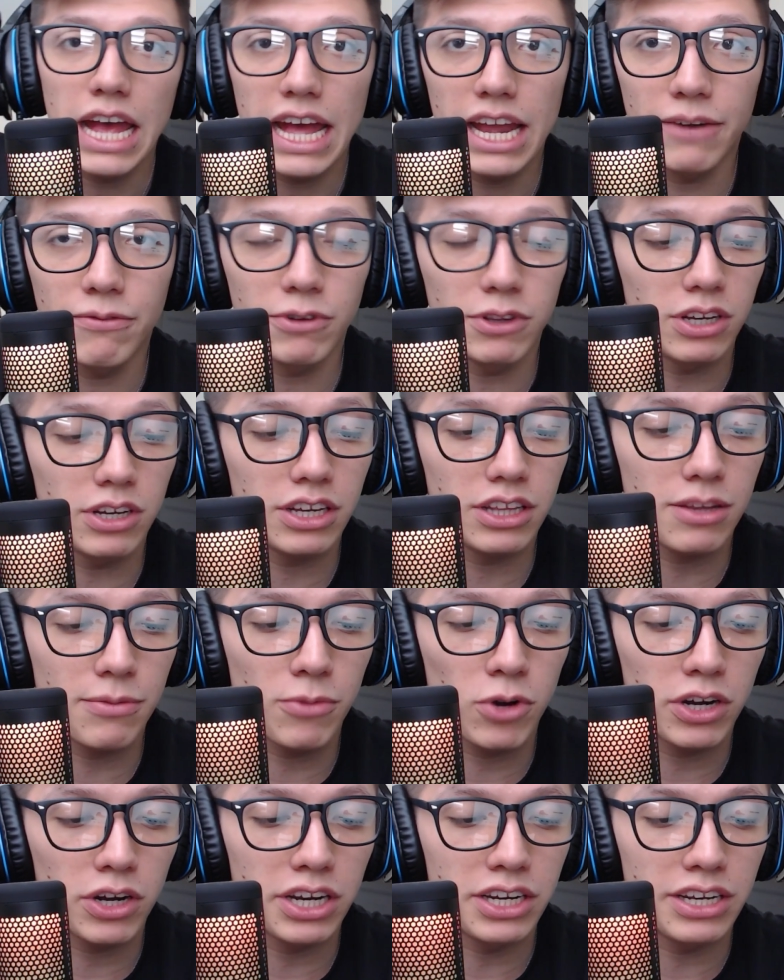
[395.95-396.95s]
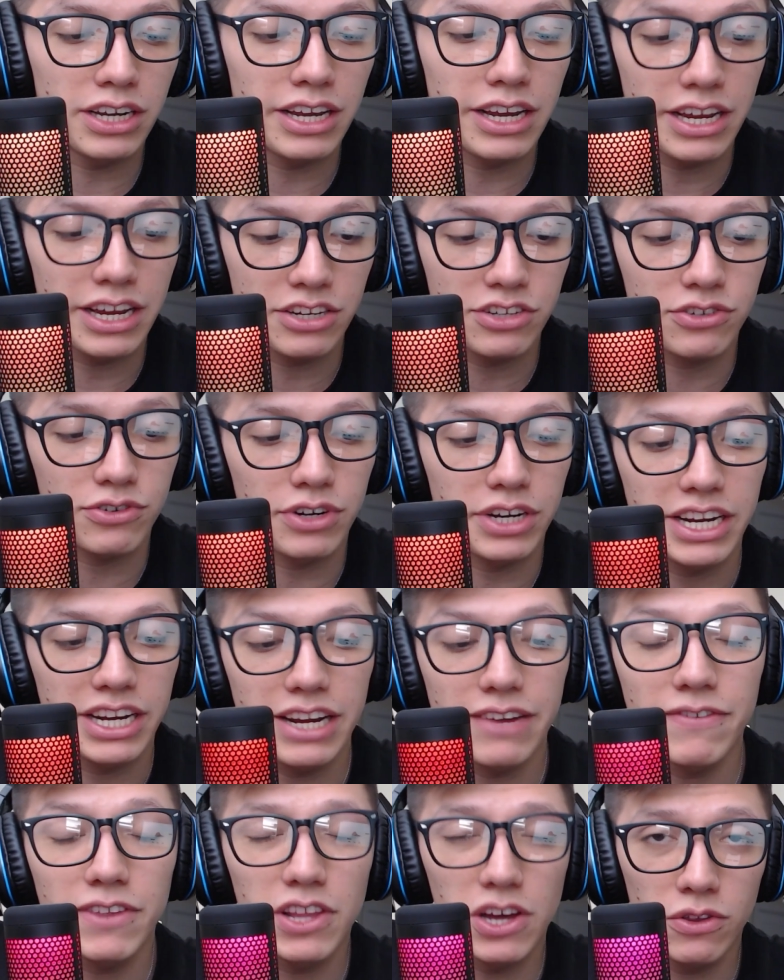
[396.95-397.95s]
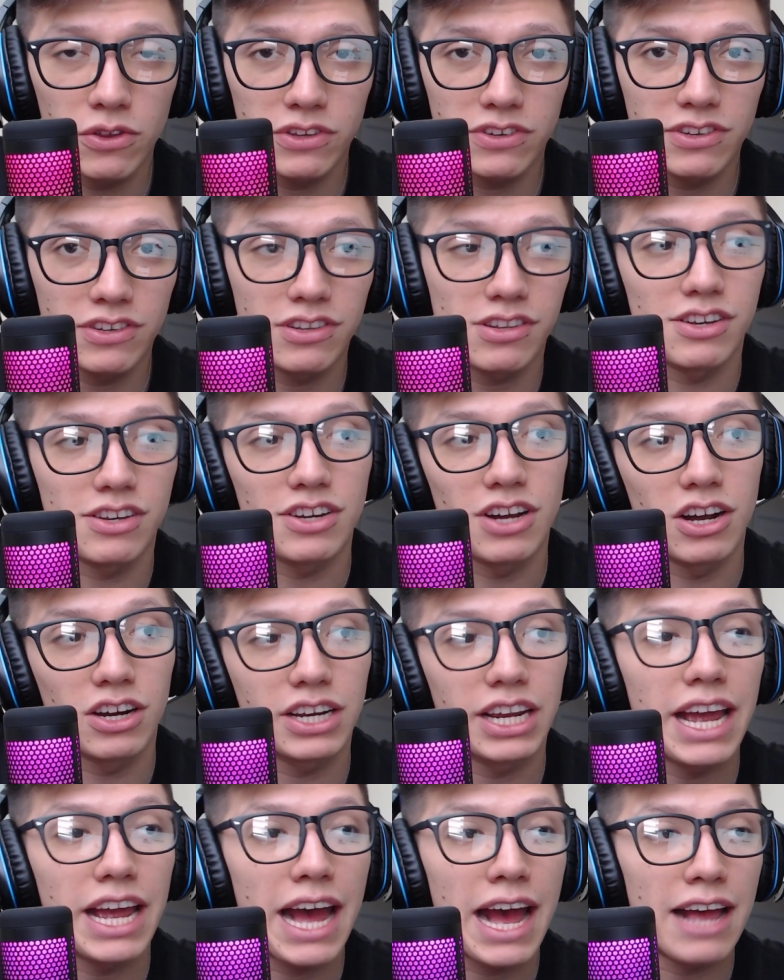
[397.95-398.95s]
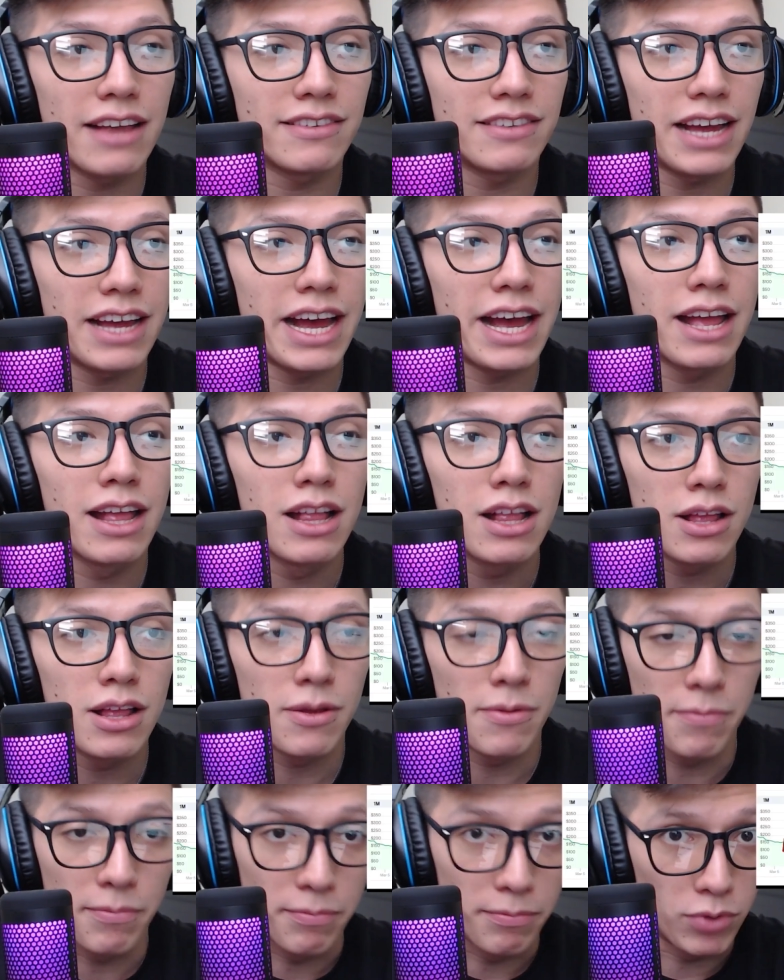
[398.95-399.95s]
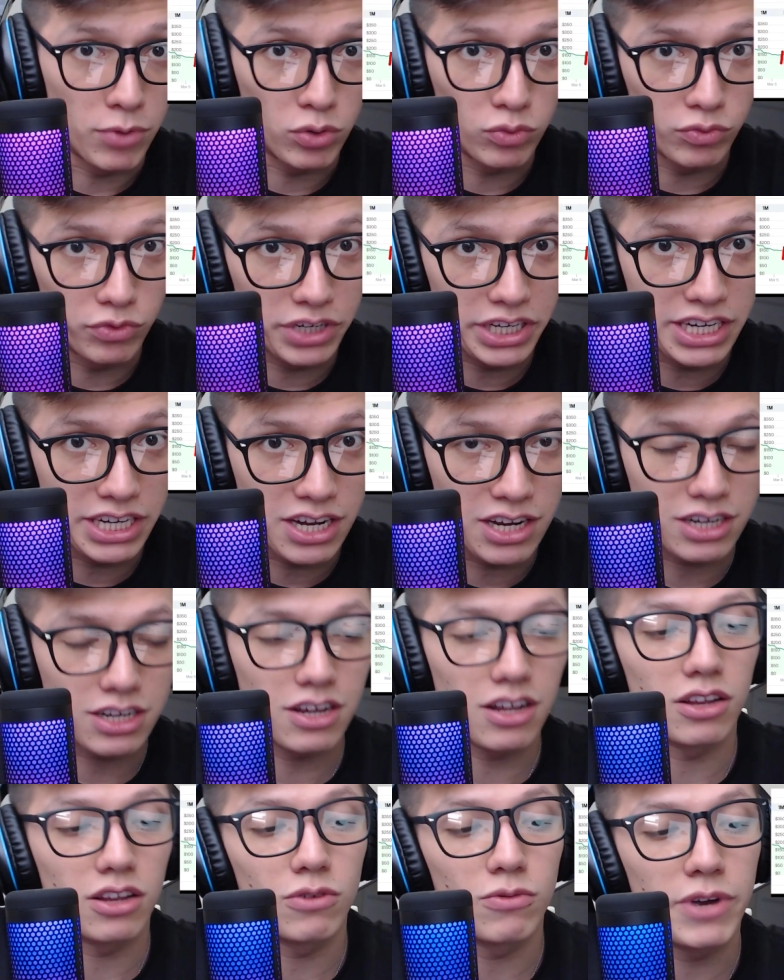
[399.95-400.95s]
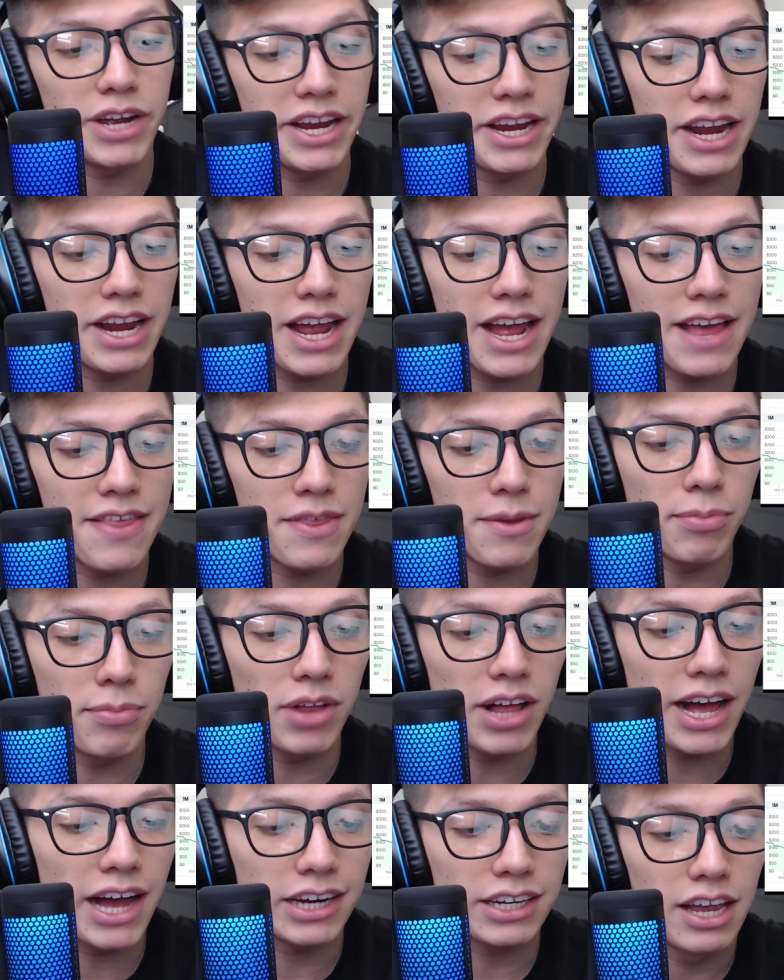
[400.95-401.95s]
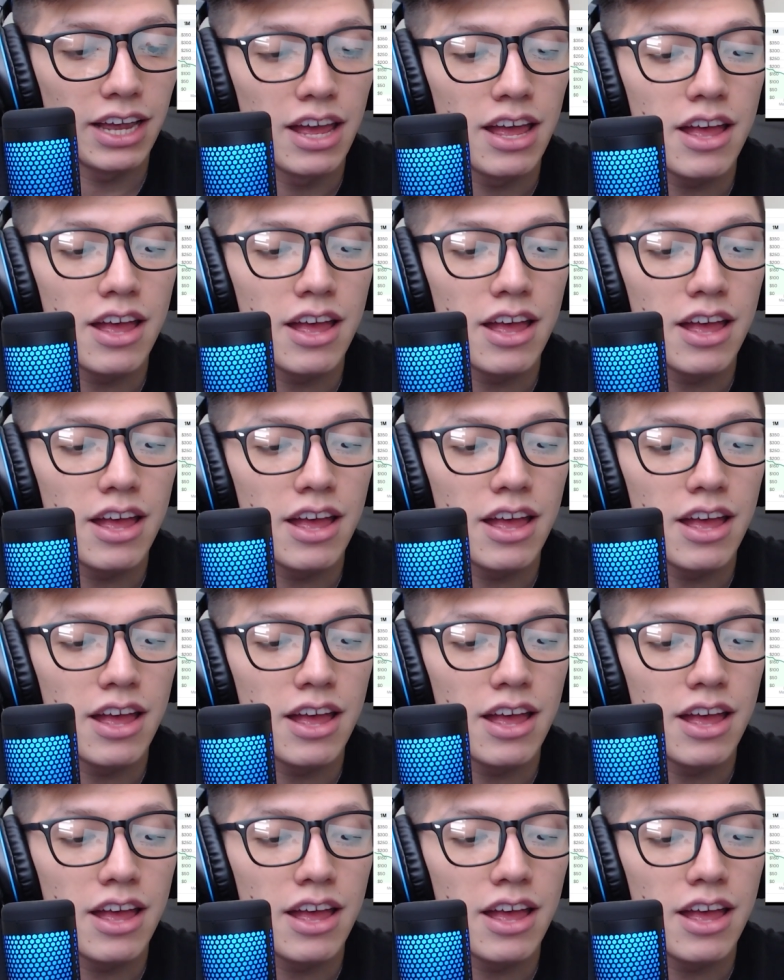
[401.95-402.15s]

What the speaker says: And if we look at the market history, even though this is the Dunk, it has that Marina colorway and the black.